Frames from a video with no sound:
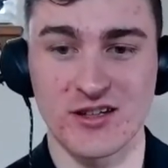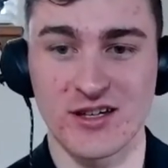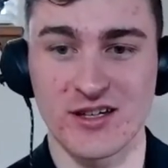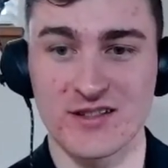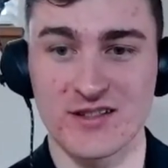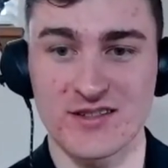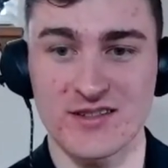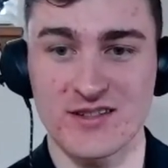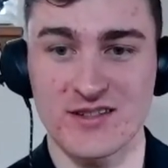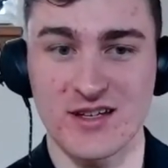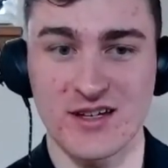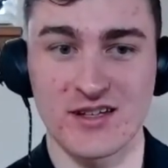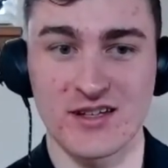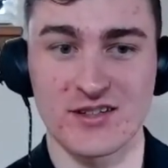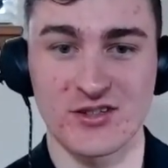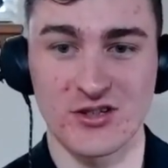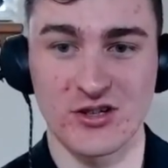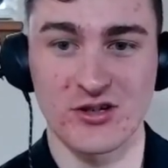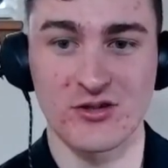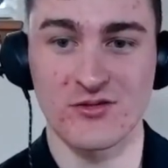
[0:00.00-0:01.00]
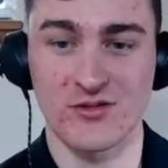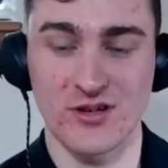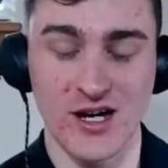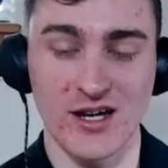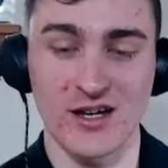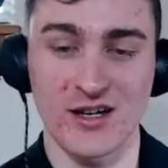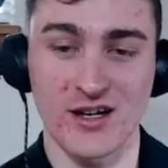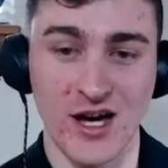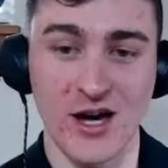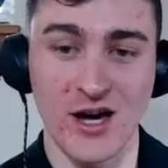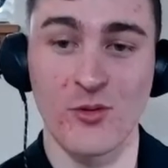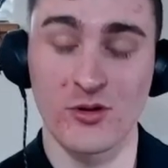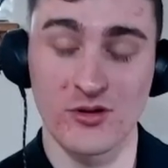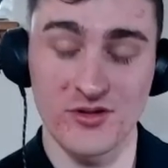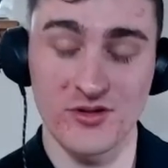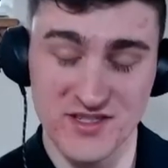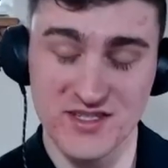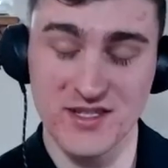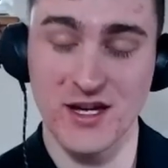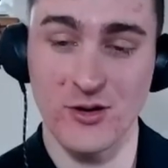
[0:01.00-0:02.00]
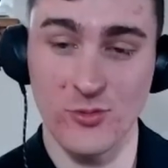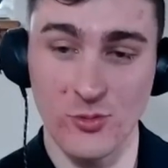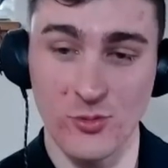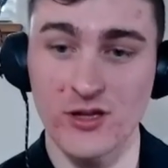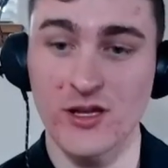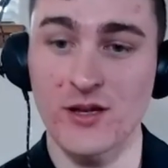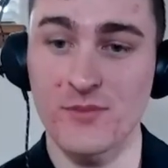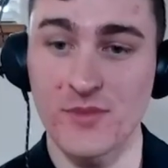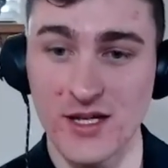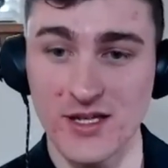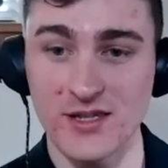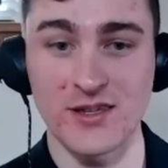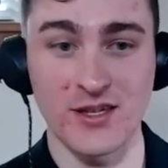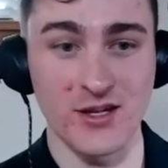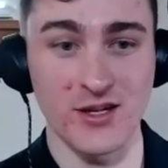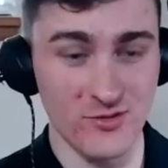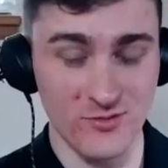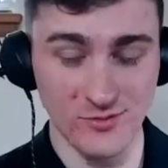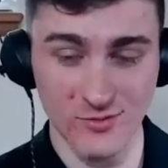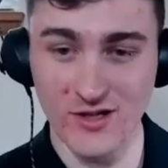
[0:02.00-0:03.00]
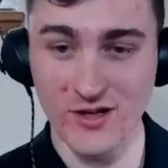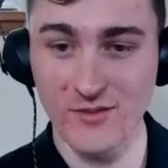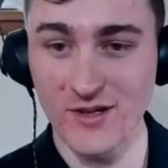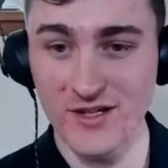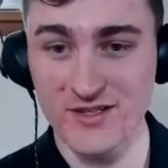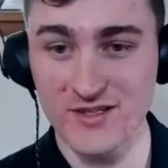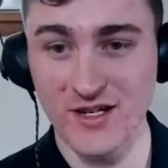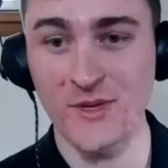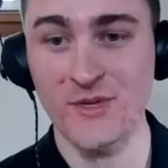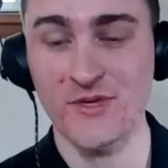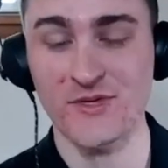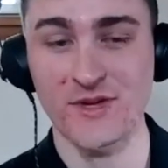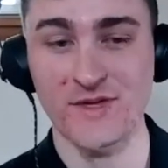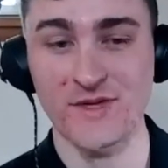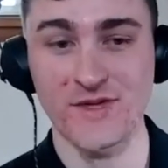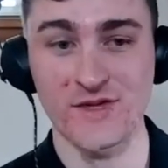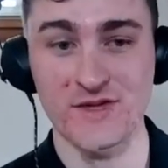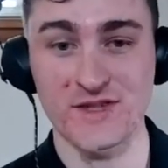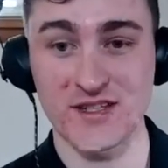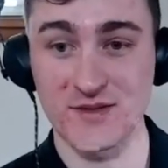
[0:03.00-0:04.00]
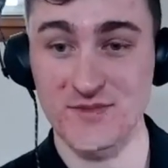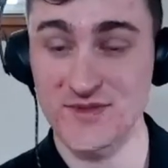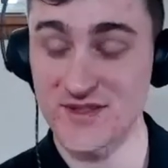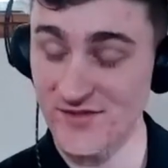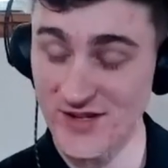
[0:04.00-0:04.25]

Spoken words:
And I will admit they're one of my top three favorite teams.